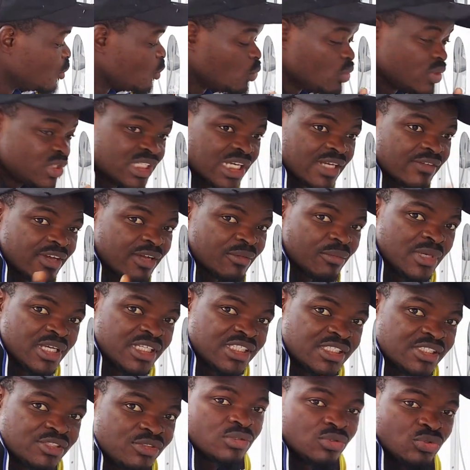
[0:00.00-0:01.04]
whichever
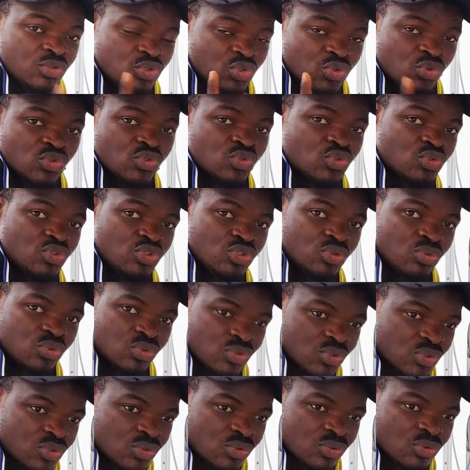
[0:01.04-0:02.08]
machine you choose to
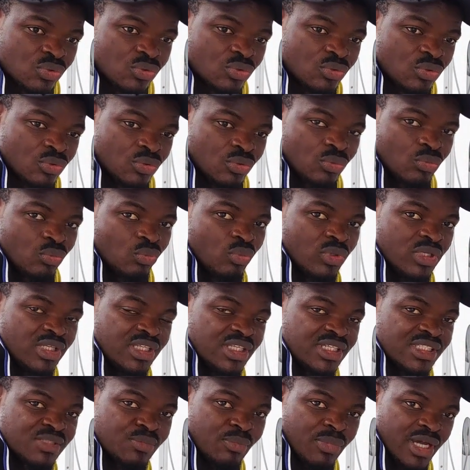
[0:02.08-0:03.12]
use with
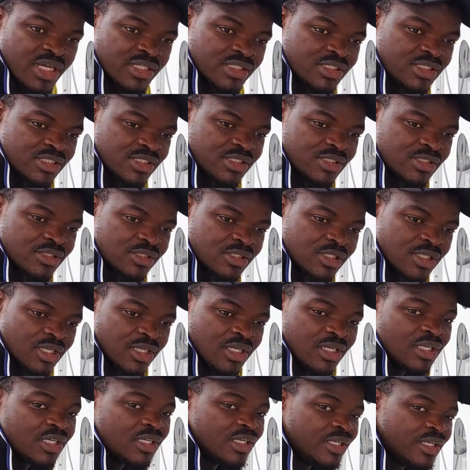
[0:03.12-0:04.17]
this battery,
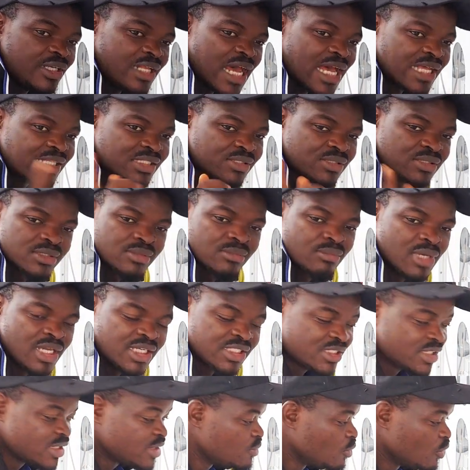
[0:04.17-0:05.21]
that
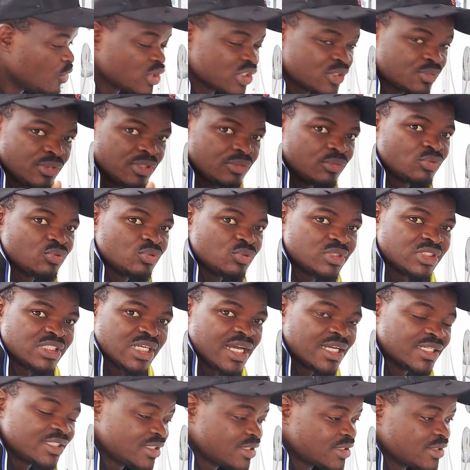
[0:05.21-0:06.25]
machine must be able to
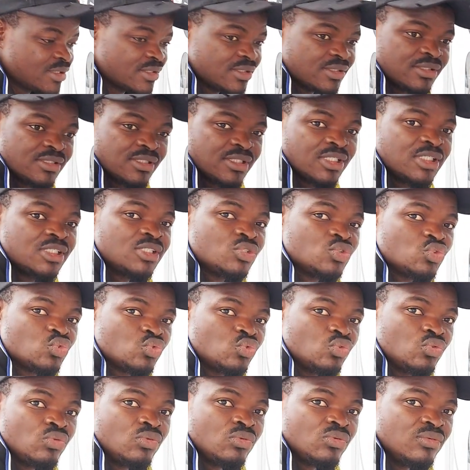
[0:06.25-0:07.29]
charge
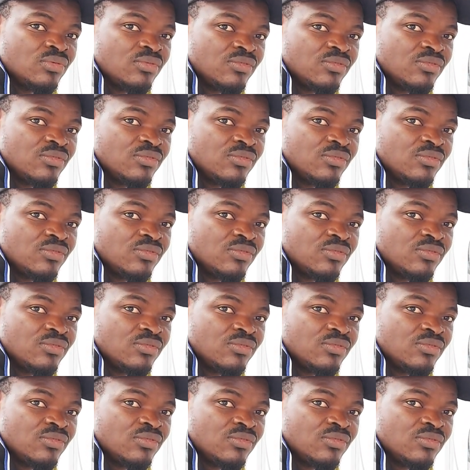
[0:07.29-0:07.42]
to